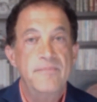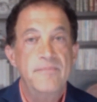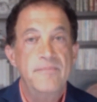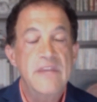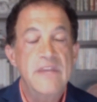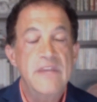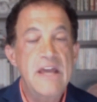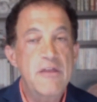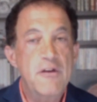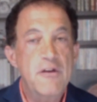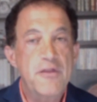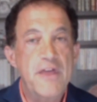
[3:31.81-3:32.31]

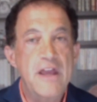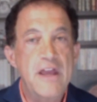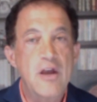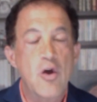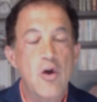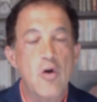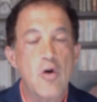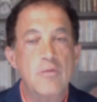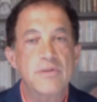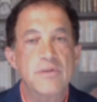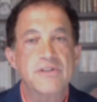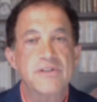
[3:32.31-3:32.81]
The other thing
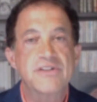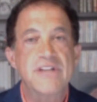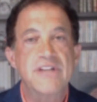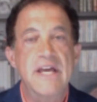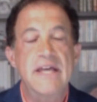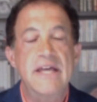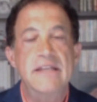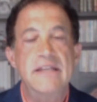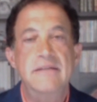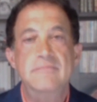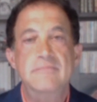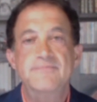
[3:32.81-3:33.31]
Goebbels
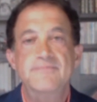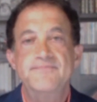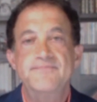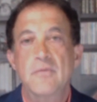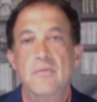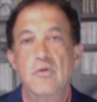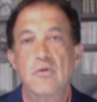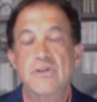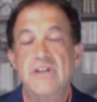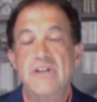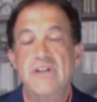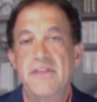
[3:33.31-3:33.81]
said,
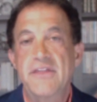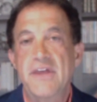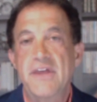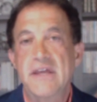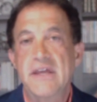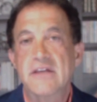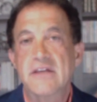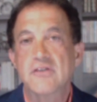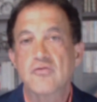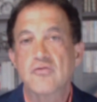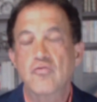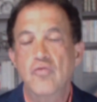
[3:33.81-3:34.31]
which I
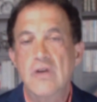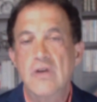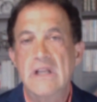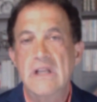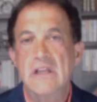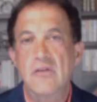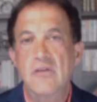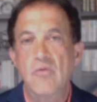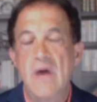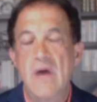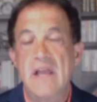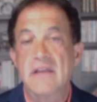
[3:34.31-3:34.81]
think is
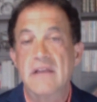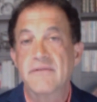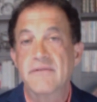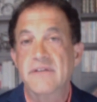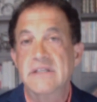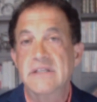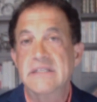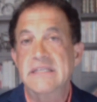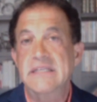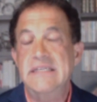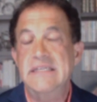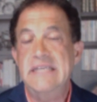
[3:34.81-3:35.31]
really
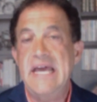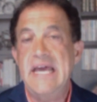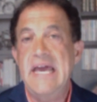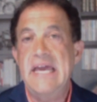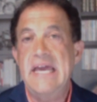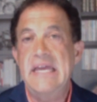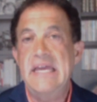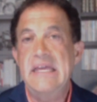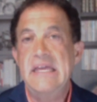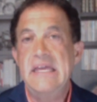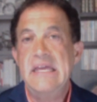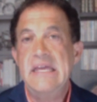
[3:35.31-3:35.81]
relevant
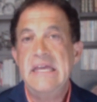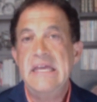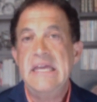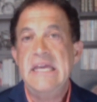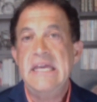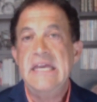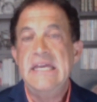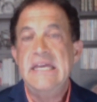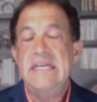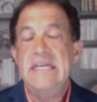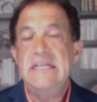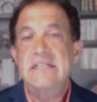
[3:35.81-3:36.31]
today,
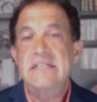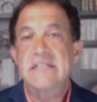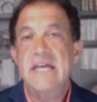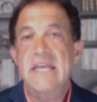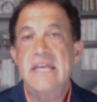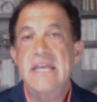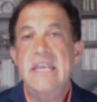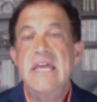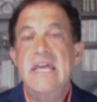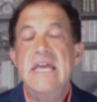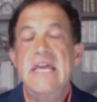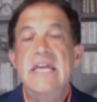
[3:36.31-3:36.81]
he
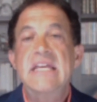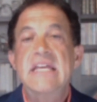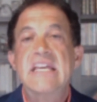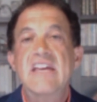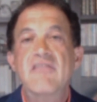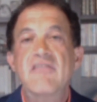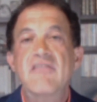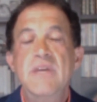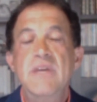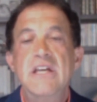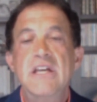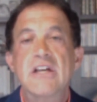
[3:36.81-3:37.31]
said,
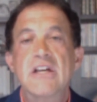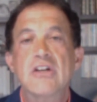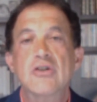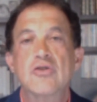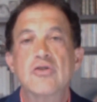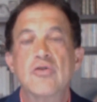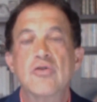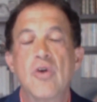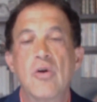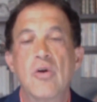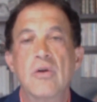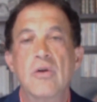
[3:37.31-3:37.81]
give me
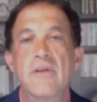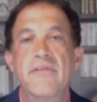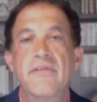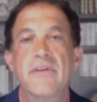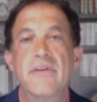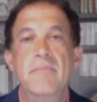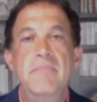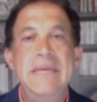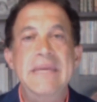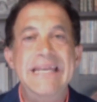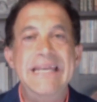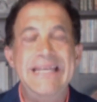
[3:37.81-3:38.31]
control of
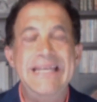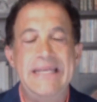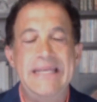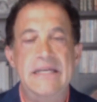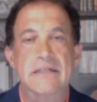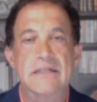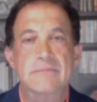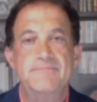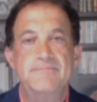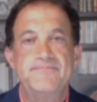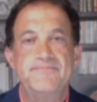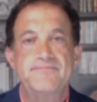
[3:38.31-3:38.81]
the
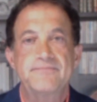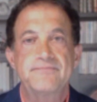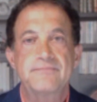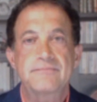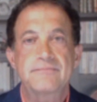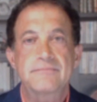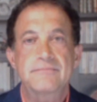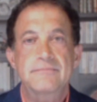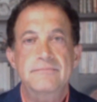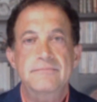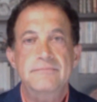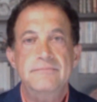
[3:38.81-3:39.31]
media
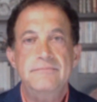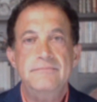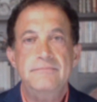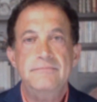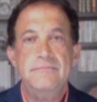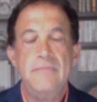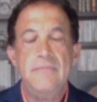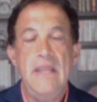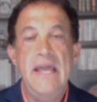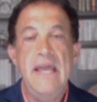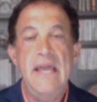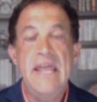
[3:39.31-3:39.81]

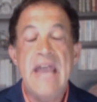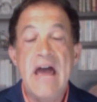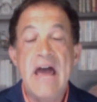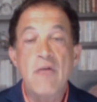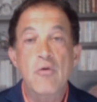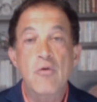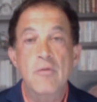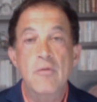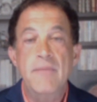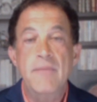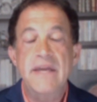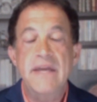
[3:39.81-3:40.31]
and I
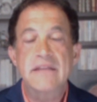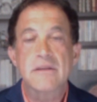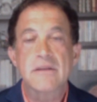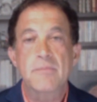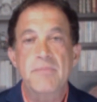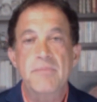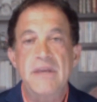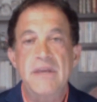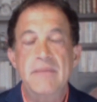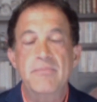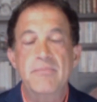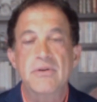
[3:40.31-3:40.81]
will make the
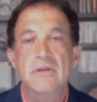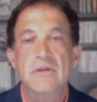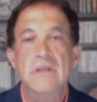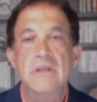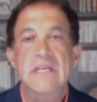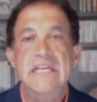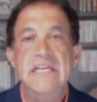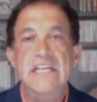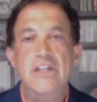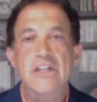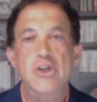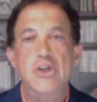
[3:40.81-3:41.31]
people
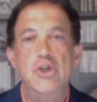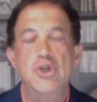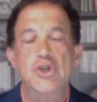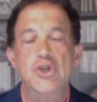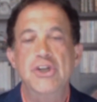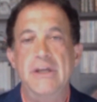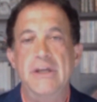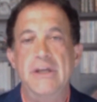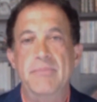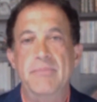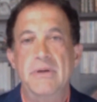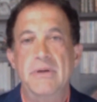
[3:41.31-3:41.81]
into
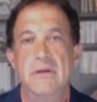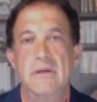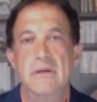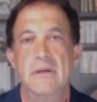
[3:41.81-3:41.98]
sheep.